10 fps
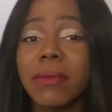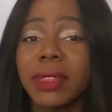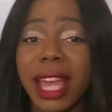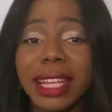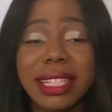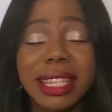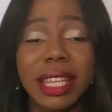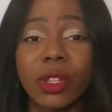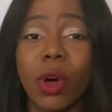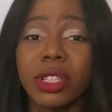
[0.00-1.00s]
Next
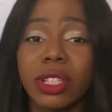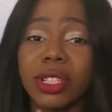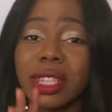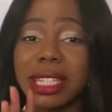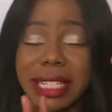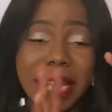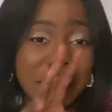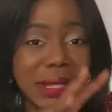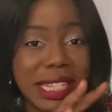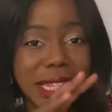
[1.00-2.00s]
thing under this
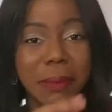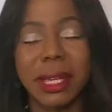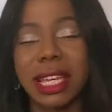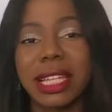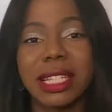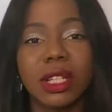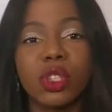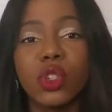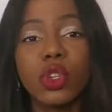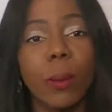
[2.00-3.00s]
same tip is
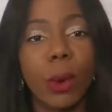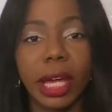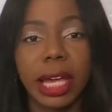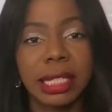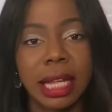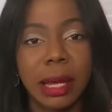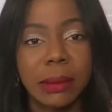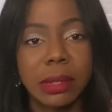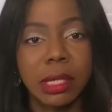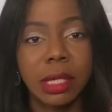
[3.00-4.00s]
do your mock
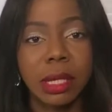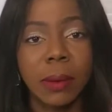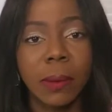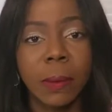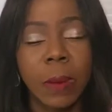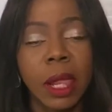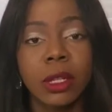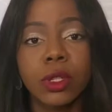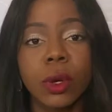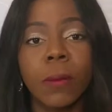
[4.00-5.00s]
exams.
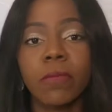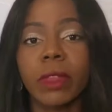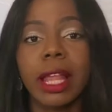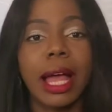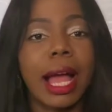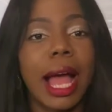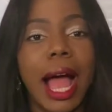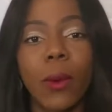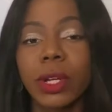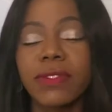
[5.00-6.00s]
So
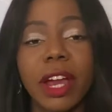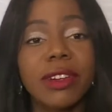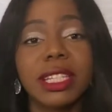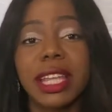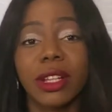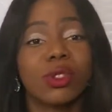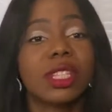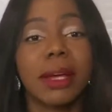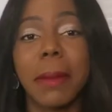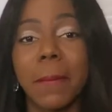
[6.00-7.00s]
I was very scared to
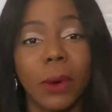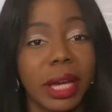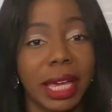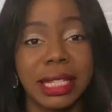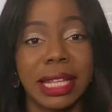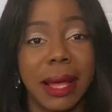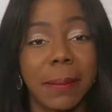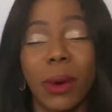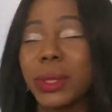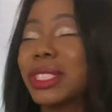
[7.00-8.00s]
take my mock
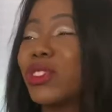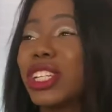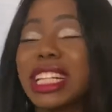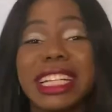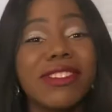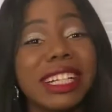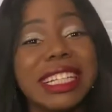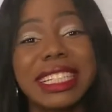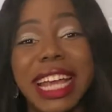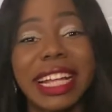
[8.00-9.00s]
exam. I was really,
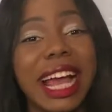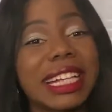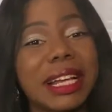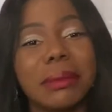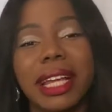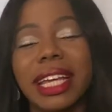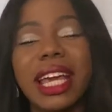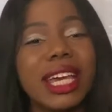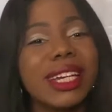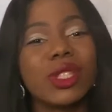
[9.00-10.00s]
really scared, guys. I'm like,
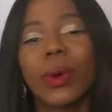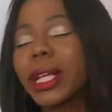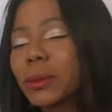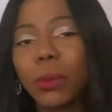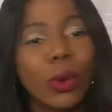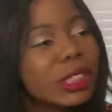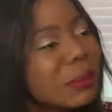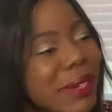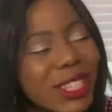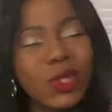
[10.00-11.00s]
it to expose
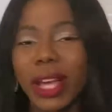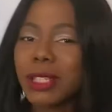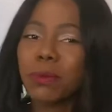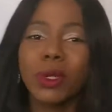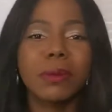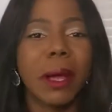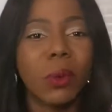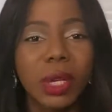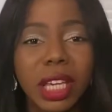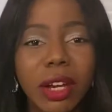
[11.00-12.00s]
me, to expose my
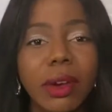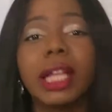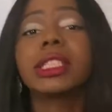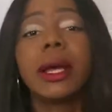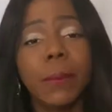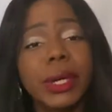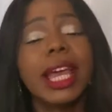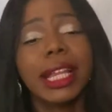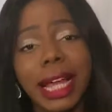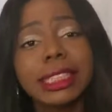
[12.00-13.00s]
weak areas. But
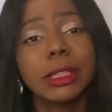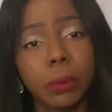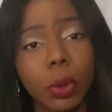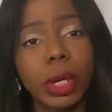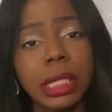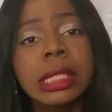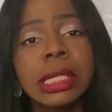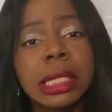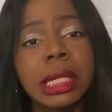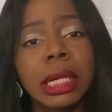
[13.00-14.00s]
yeah, that's the
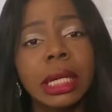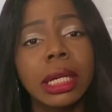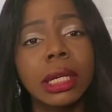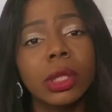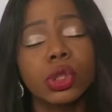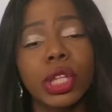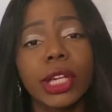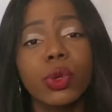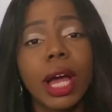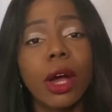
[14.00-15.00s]
point. so that
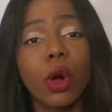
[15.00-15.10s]
you can